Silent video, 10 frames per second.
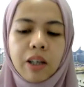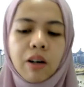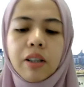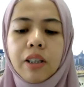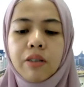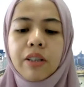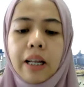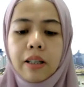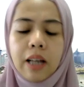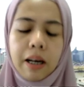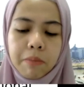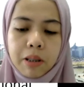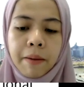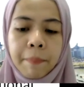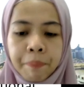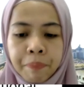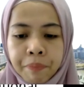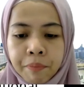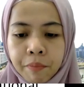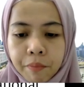continue 10 times,
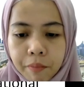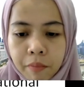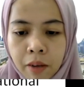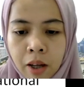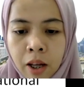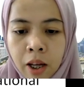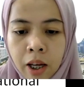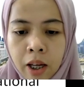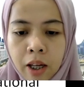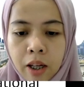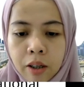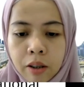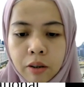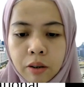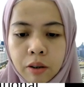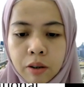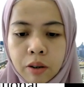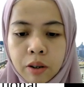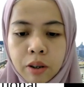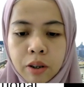and
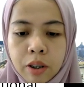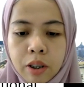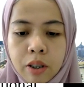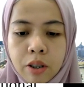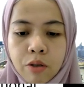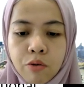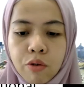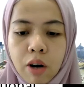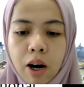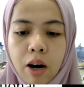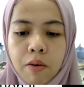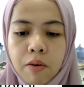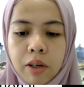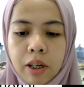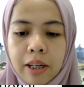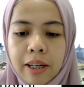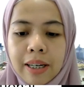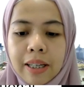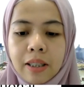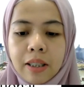just draw
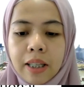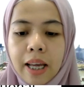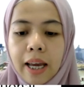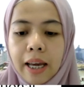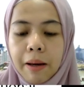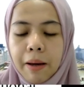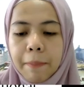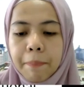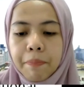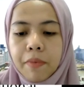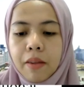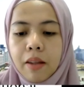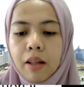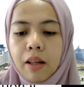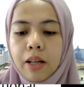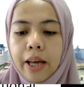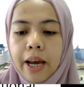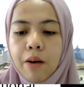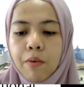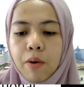the same
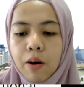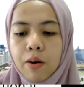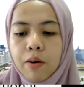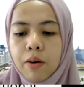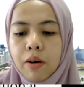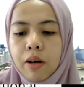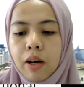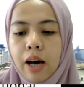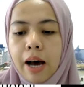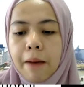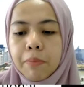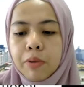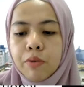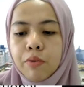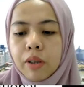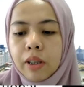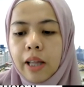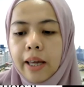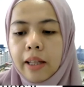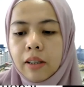arrow up to
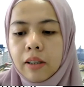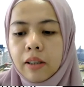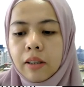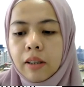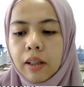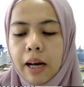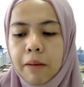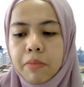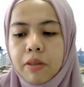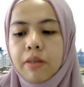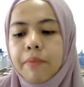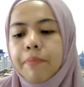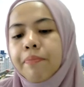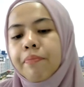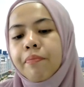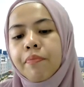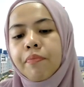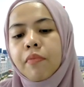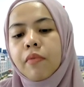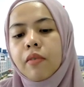10 times.
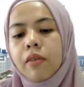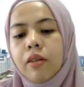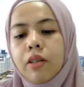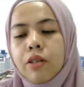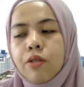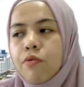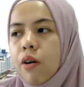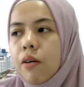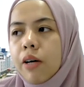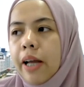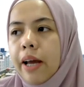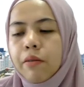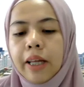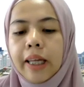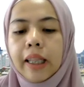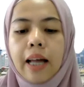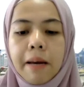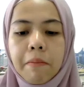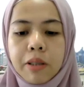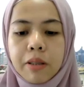Just draw an arrow 10
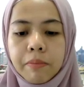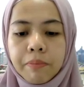times,